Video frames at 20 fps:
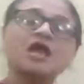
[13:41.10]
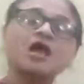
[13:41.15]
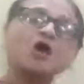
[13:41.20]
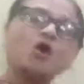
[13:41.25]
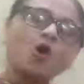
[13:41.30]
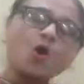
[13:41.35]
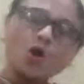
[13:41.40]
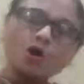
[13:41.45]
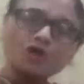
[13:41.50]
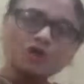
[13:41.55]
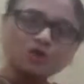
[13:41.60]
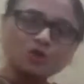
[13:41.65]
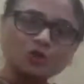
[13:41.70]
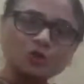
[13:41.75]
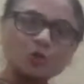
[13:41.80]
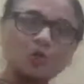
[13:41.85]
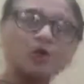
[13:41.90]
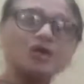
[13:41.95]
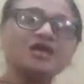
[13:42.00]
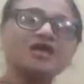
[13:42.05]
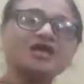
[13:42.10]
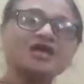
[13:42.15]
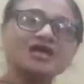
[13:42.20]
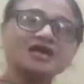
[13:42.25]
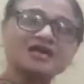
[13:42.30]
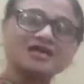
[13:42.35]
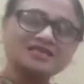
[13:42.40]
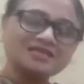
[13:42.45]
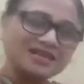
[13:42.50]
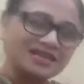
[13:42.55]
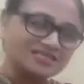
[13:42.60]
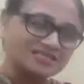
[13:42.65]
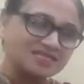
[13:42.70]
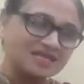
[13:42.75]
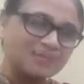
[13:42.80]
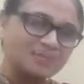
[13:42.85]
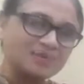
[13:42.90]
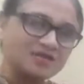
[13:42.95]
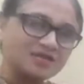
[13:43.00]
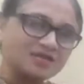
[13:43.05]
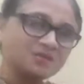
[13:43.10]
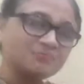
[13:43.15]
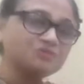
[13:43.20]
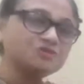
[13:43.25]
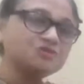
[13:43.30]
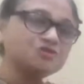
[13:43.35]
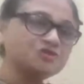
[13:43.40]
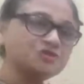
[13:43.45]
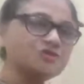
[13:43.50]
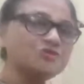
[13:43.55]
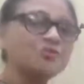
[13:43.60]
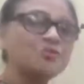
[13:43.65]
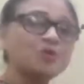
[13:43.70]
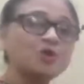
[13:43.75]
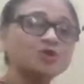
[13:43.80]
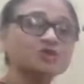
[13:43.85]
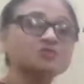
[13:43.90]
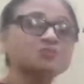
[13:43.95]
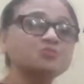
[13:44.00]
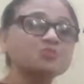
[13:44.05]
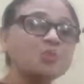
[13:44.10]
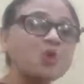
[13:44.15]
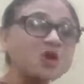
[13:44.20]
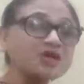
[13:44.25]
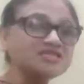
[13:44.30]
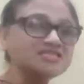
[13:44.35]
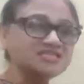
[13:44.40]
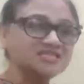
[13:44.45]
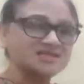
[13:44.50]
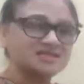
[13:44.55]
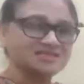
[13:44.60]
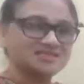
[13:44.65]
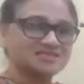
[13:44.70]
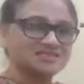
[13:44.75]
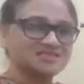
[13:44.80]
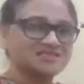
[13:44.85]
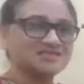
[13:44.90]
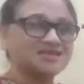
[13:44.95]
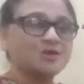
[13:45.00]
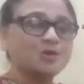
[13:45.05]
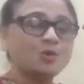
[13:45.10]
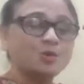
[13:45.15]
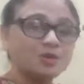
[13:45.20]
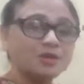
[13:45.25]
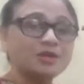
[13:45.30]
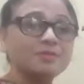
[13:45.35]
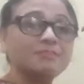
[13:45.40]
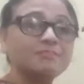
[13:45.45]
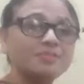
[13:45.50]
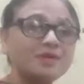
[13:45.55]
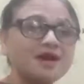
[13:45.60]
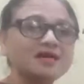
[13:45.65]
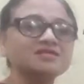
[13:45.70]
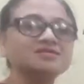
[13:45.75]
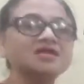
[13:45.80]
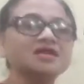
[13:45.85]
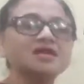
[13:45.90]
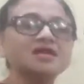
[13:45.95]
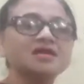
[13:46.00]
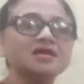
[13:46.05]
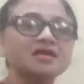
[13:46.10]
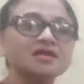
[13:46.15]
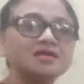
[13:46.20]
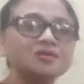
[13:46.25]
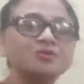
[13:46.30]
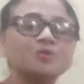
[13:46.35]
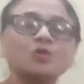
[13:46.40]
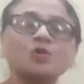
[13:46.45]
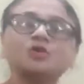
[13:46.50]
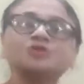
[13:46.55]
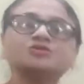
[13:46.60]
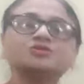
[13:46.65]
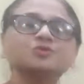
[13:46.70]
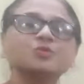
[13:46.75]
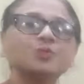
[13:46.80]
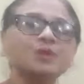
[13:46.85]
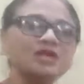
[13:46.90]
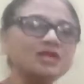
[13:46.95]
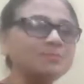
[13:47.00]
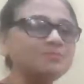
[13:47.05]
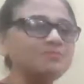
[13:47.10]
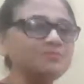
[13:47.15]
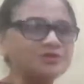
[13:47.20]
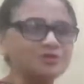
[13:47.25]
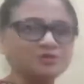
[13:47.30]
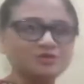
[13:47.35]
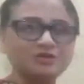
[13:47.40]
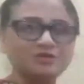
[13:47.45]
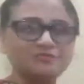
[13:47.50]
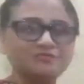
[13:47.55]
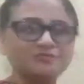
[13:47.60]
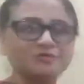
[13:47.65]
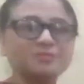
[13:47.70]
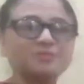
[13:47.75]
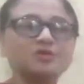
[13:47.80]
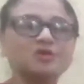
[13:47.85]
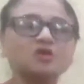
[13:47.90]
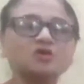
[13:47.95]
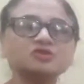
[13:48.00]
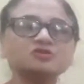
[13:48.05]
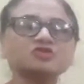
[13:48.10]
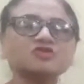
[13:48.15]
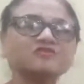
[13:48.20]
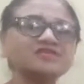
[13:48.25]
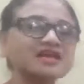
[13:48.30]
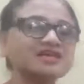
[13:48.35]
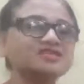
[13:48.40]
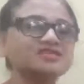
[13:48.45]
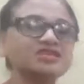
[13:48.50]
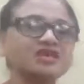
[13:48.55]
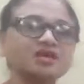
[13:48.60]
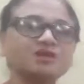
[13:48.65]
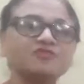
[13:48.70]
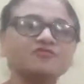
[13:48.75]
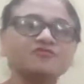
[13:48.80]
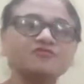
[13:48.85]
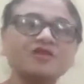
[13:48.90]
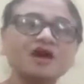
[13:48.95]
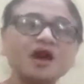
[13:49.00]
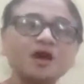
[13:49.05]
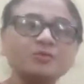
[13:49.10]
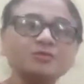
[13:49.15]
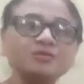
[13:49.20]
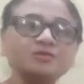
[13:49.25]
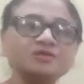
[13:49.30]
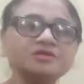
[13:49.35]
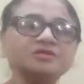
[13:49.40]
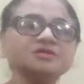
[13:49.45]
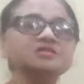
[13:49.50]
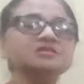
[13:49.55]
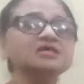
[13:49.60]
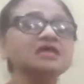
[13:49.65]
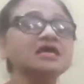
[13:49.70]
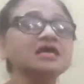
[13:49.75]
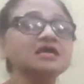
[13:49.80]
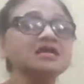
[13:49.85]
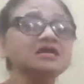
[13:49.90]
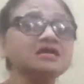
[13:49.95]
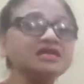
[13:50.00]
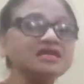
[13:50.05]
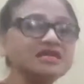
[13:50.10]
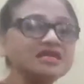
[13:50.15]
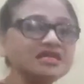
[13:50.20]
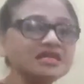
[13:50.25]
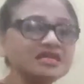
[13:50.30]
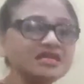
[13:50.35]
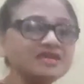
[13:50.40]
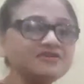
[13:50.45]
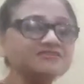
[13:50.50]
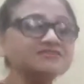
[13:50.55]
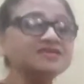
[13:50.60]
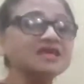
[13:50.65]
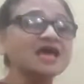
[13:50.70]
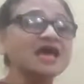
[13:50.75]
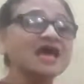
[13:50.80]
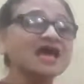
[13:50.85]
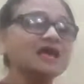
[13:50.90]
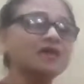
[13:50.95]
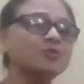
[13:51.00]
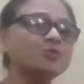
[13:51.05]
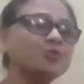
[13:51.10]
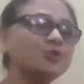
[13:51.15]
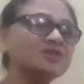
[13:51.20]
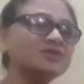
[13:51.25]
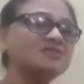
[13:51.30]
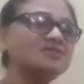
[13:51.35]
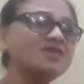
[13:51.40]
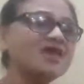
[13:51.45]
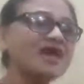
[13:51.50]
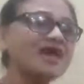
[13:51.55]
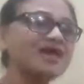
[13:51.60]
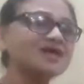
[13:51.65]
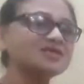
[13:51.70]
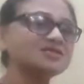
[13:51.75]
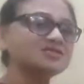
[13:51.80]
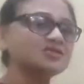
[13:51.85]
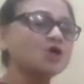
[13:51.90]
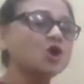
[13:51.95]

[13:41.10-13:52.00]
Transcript: Although that laburnum tree was poisonous, okay, but it was very beautiful because of that yellow flowers, leaves, and with that,